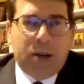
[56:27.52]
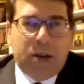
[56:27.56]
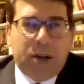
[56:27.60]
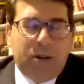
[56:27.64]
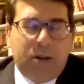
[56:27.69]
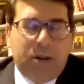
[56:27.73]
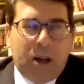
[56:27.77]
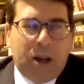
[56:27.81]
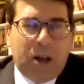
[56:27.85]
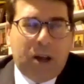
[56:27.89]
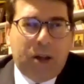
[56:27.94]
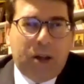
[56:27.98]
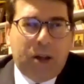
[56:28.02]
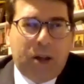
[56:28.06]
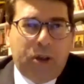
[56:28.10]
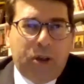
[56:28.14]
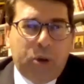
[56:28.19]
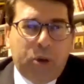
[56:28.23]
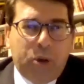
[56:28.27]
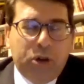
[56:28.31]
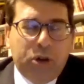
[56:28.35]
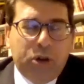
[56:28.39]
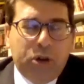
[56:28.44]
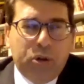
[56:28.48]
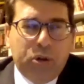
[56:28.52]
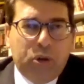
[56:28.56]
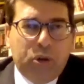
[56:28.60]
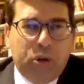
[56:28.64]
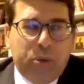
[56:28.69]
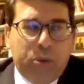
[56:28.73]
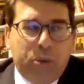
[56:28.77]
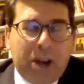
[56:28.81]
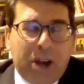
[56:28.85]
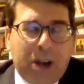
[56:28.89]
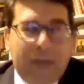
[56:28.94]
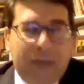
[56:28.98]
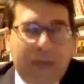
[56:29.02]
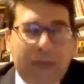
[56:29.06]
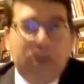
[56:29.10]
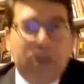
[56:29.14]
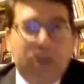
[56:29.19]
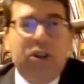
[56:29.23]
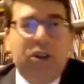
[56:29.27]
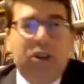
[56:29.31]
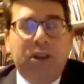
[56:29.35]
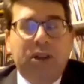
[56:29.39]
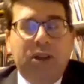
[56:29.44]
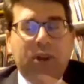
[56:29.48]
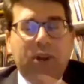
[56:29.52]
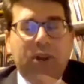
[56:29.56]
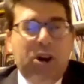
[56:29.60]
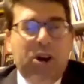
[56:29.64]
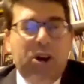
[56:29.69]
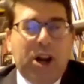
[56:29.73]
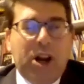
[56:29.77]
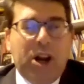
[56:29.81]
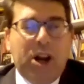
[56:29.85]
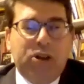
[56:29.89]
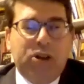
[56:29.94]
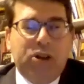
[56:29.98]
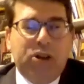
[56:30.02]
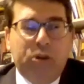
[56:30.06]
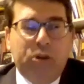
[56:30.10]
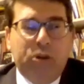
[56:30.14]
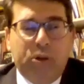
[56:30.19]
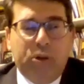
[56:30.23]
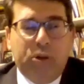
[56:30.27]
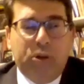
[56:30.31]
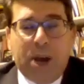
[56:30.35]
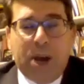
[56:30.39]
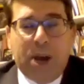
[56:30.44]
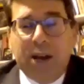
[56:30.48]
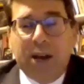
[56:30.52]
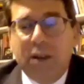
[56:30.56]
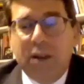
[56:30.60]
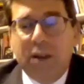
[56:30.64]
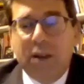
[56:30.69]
those interest groups that have an incentive in international trade.